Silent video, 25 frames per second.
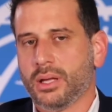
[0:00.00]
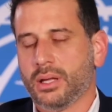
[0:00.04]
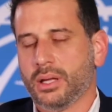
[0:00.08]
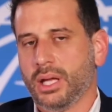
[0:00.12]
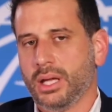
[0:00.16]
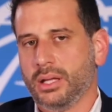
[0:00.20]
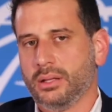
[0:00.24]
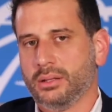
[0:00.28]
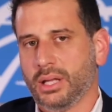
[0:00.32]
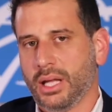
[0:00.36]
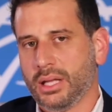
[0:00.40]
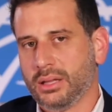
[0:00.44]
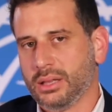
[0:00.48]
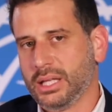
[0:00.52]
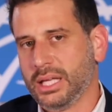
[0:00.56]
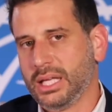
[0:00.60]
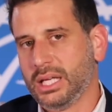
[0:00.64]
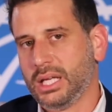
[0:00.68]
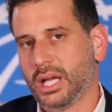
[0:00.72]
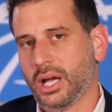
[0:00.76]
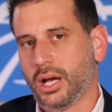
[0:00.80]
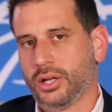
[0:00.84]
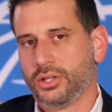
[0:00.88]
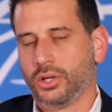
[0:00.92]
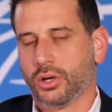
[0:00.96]
and
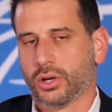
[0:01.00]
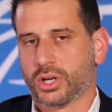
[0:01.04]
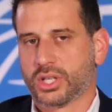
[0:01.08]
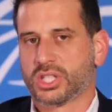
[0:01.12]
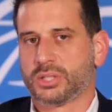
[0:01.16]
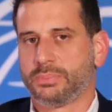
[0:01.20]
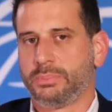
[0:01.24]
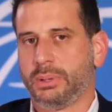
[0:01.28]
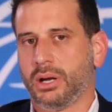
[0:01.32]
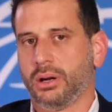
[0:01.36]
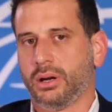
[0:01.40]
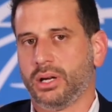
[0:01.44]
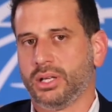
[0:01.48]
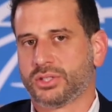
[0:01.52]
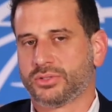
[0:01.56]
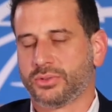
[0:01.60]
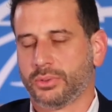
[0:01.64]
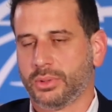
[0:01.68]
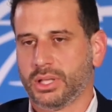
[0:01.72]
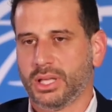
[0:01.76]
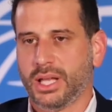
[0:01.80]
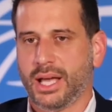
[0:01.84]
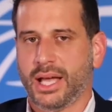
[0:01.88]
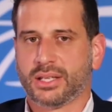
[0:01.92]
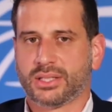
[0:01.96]
leaning on your experience
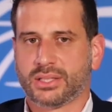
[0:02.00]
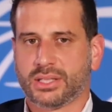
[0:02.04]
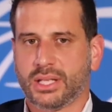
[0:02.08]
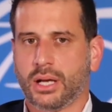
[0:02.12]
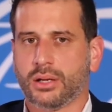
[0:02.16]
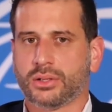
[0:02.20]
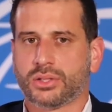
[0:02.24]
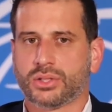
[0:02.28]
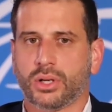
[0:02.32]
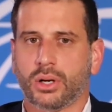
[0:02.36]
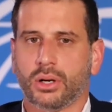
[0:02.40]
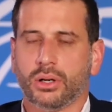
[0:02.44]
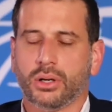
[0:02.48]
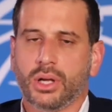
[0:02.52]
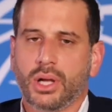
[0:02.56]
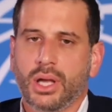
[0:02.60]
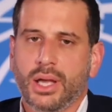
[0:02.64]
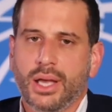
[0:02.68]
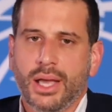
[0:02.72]
from the last downturn,